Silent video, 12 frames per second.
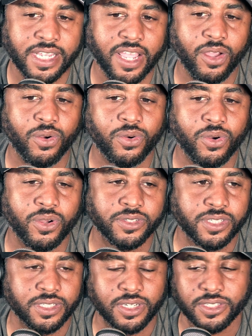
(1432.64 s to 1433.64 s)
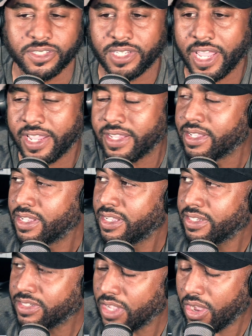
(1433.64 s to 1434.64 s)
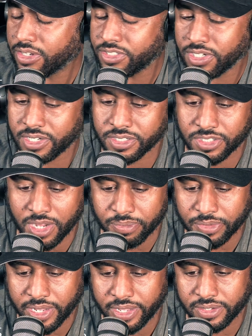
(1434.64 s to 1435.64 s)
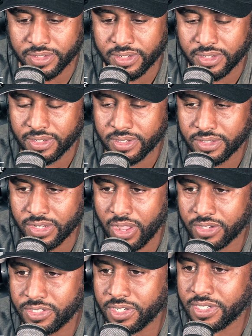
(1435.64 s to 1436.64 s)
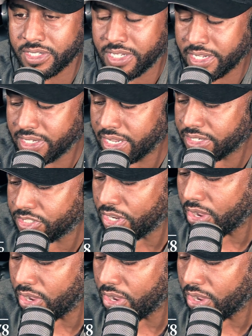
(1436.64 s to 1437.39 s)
tell or say y'all should have jumped in. Y'all should have did this.